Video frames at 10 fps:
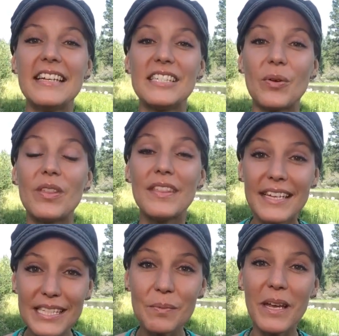So
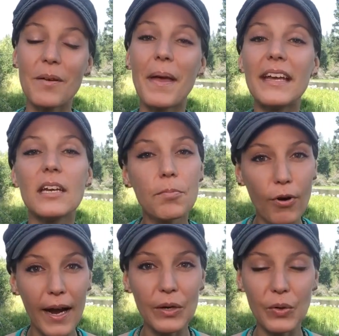this week, make it a
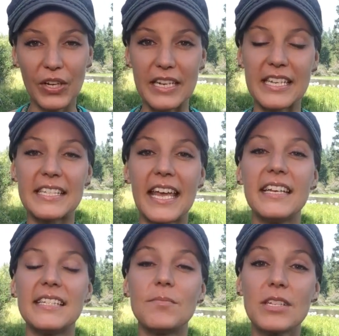priority to
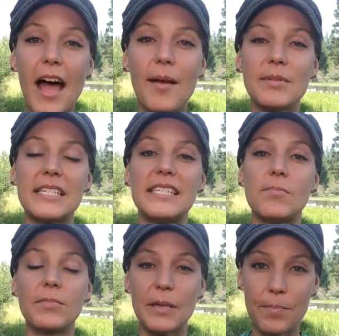take some time to
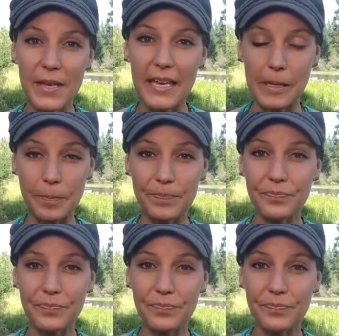simply be.